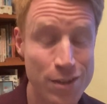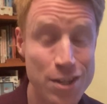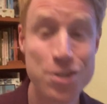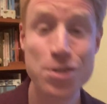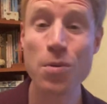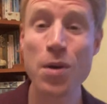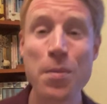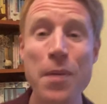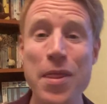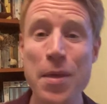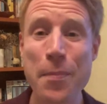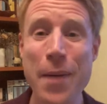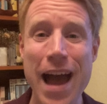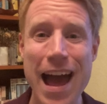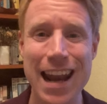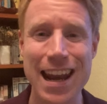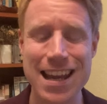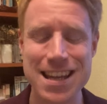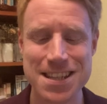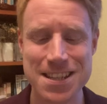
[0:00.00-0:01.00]
So, what about the
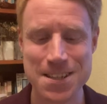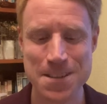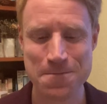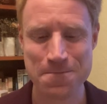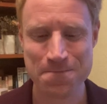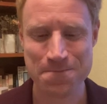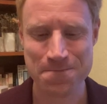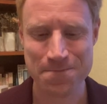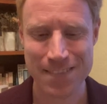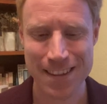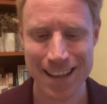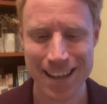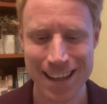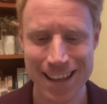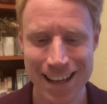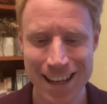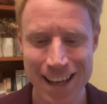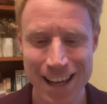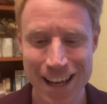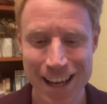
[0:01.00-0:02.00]
palace?
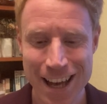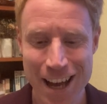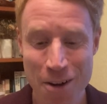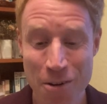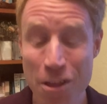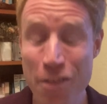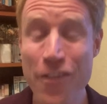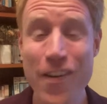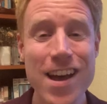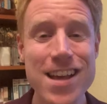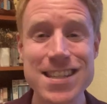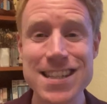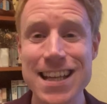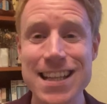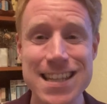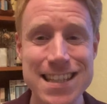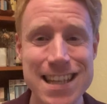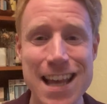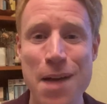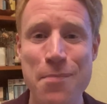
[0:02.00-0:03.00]
Well, the first
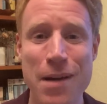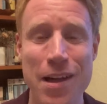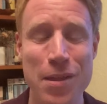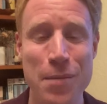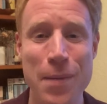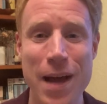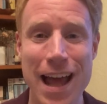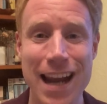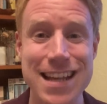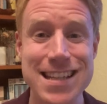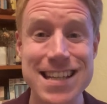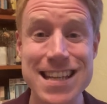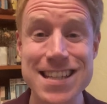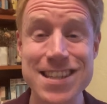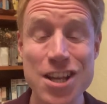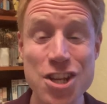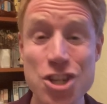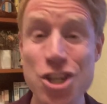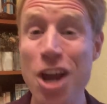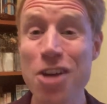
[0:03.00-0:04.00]
thing to say about the palace
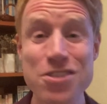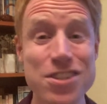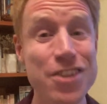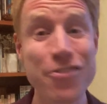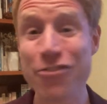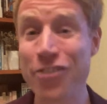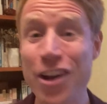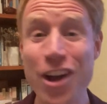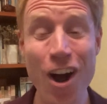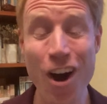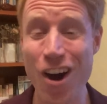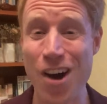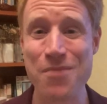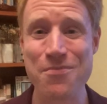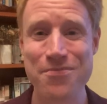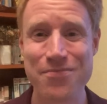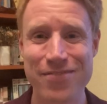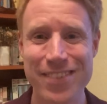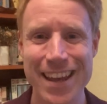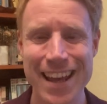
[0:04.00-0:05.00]
is that Joseph
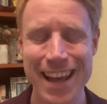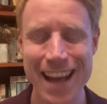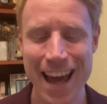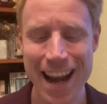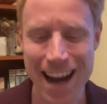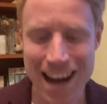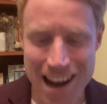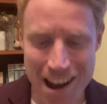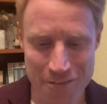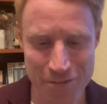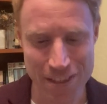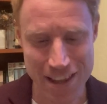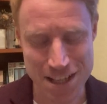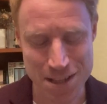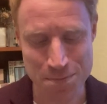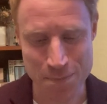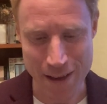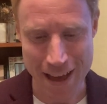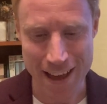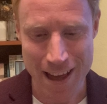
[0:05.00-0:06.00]
forgot. And I love
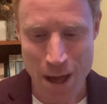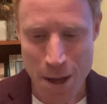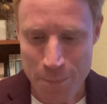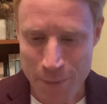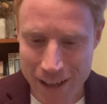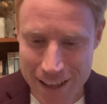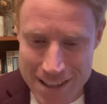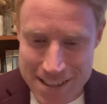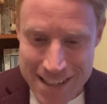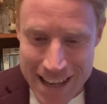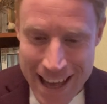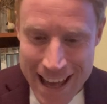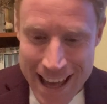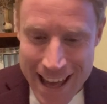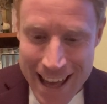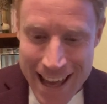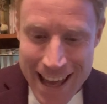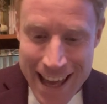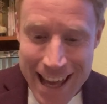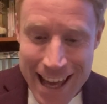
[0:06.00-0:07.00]
this bit because
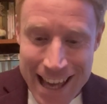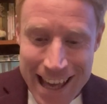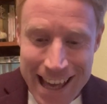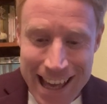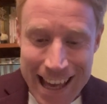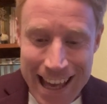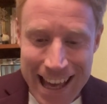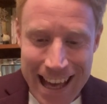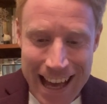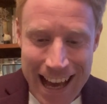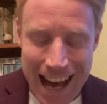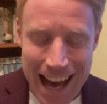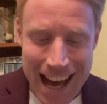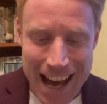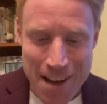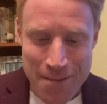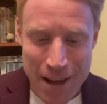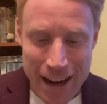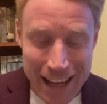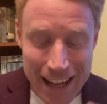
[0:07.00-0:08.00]

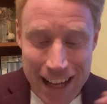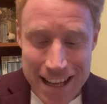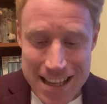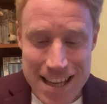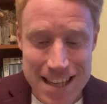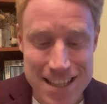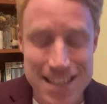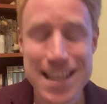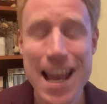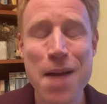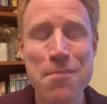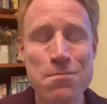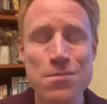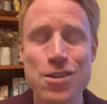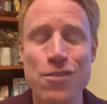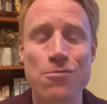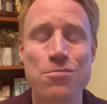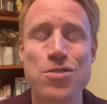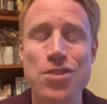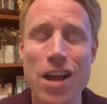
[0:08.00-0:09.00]
um, and it, it,
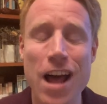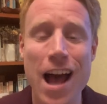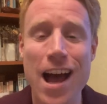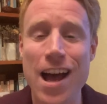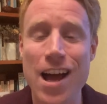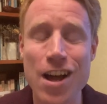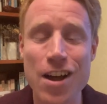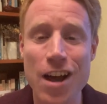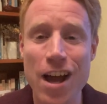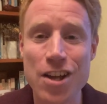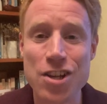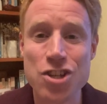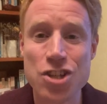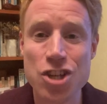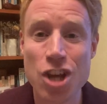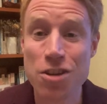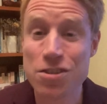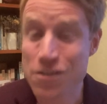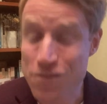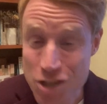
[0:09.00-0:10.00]
stems from uh,
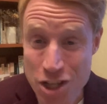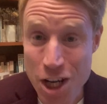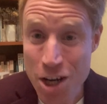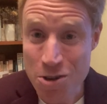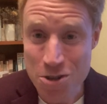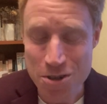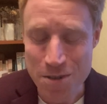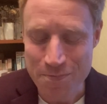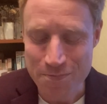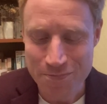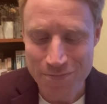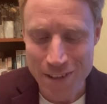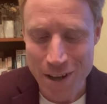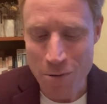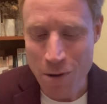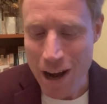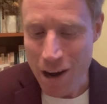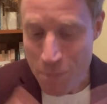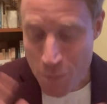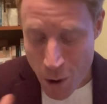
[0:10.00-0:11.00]
Joseph's children,
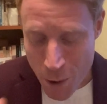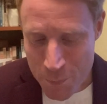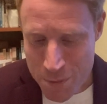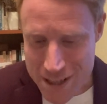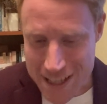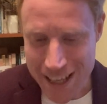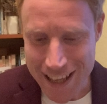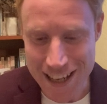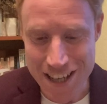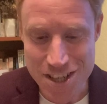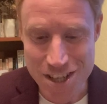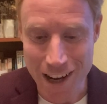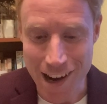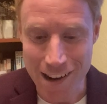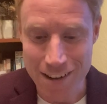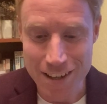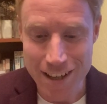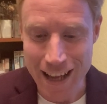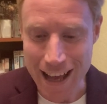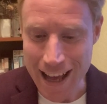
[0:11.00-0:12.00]
well, one particular
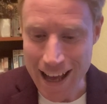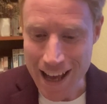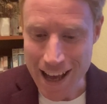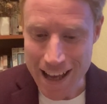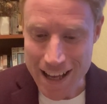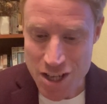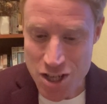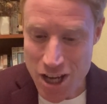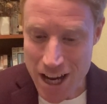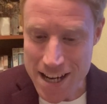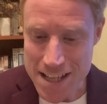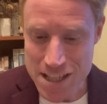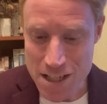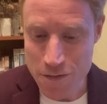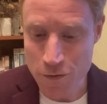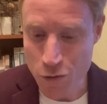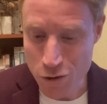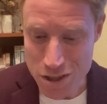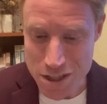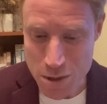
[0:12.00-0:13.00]
child. Uh, in
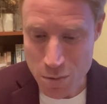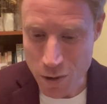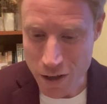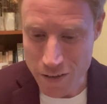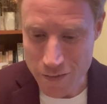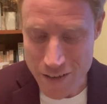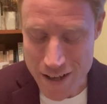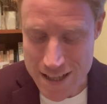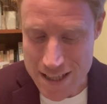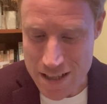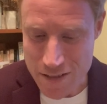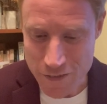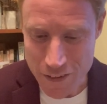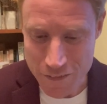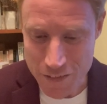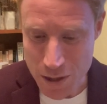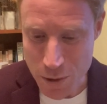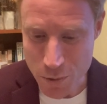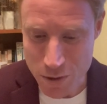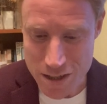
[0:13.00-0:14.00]
Genesis 41, verses
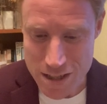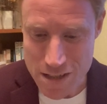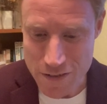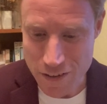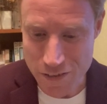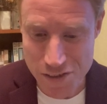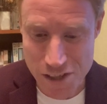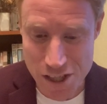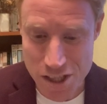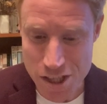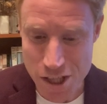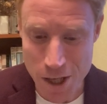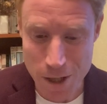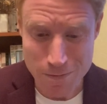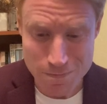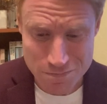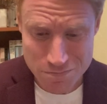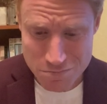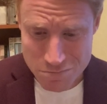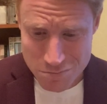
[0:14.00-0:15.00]
51 to 52,